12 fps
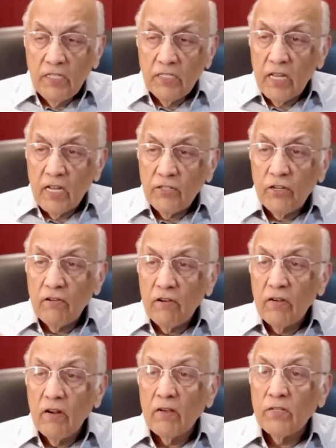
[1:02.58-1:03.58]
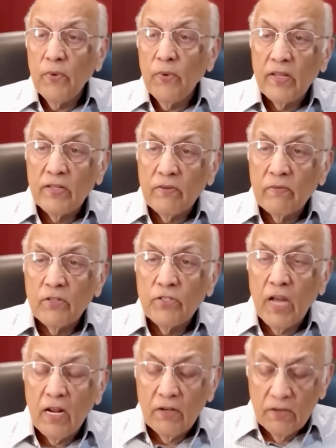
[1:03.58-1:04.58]
teach their children God's ways from
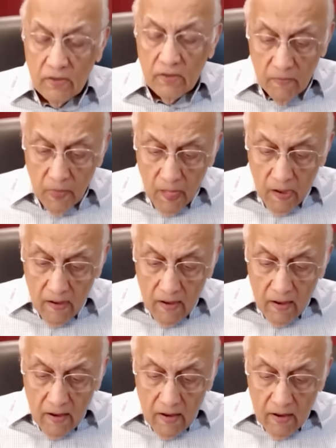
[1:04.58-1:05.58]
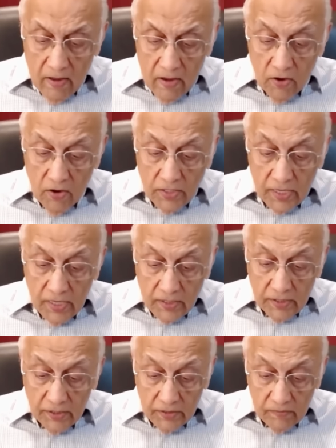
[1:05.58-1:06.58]
the childhood. And the Lord
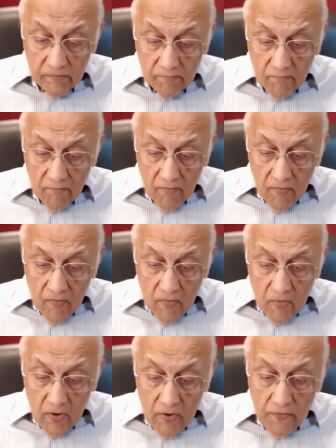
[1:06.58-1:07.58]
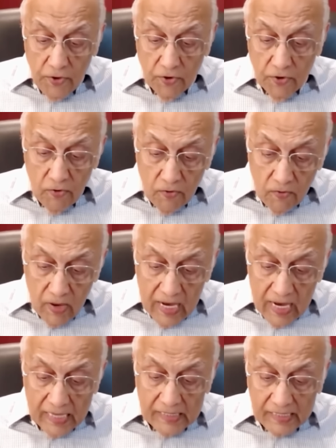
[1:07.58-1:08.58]
says, if you
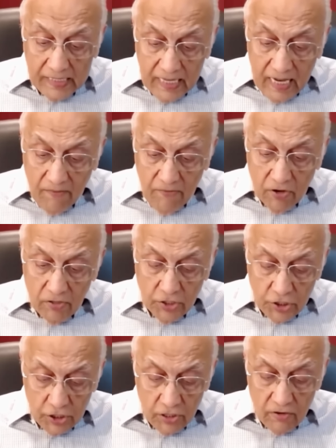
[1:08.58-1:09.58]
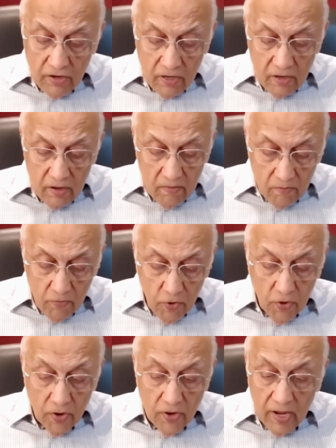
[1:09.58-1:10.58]
esteem your children
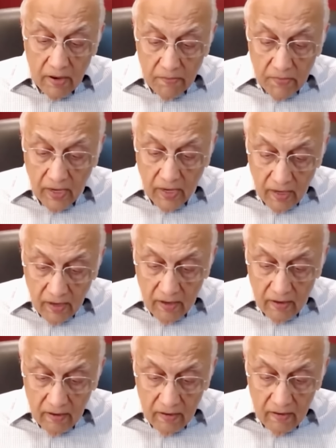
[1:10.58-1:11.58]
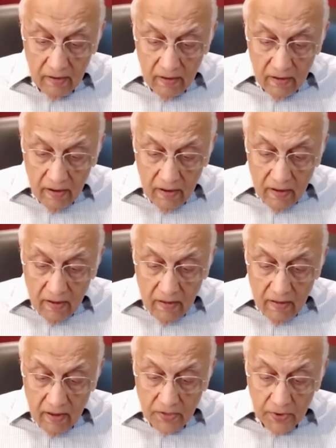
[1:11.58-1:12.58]
more than me,
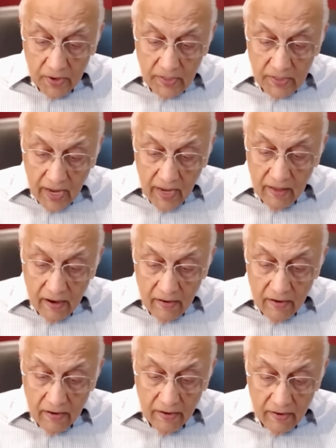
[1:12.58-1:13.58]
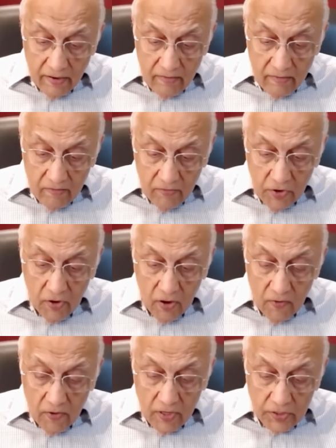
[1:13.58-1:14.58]
that's what he's saying there earlier,
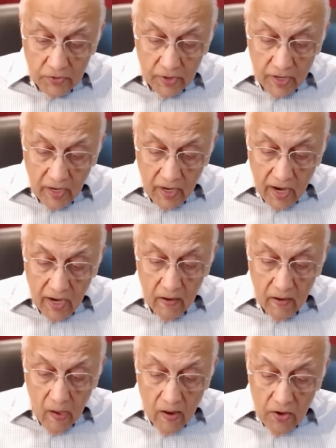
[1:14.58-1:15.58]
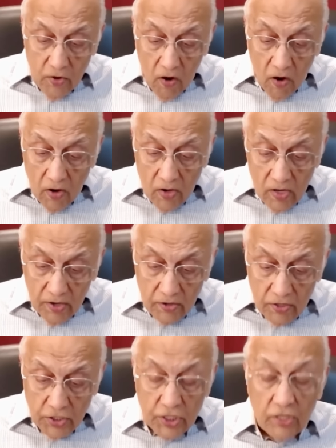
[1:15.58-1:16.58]
verse 29. You honored
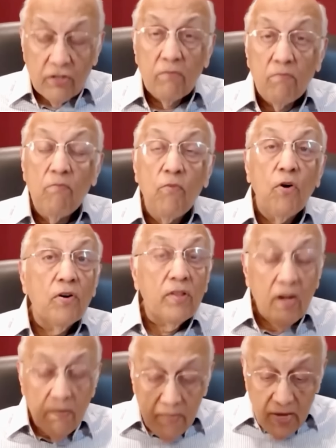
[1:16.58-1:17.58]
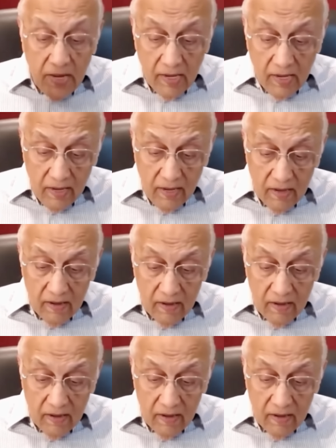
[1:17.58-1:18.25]
your children more than me.